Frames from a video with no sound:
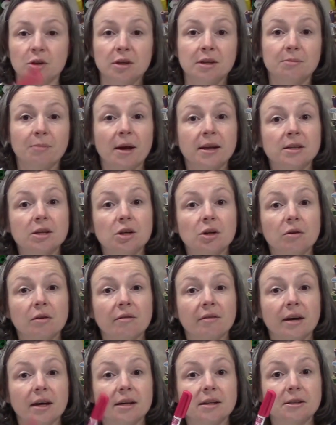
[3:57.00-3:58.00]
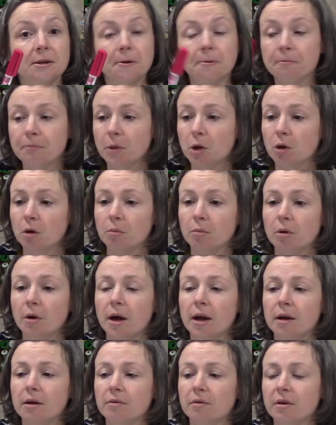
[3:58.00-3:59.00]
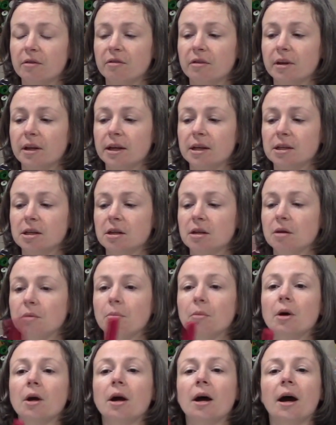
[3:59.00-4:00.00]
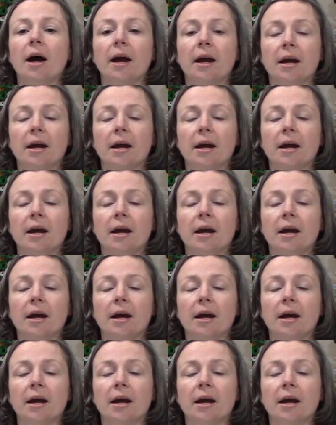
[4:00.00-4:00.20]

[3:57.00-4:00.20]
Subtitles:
these pens are universal. You can put any refill into them. I